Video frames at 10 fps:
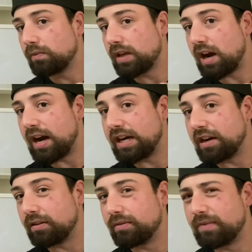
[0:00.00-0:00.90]
All right,
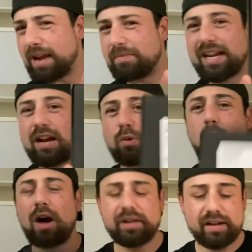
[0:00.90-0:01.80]
here. Damn, the
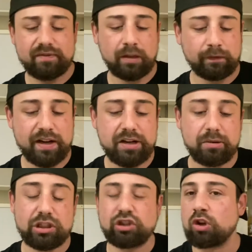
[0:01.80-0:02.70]
quality of this video
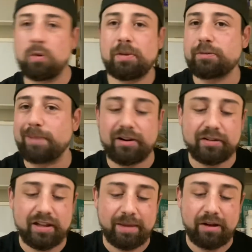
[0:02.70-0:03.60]
is so much better
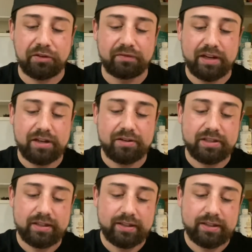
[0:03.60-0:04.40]
than my old videos.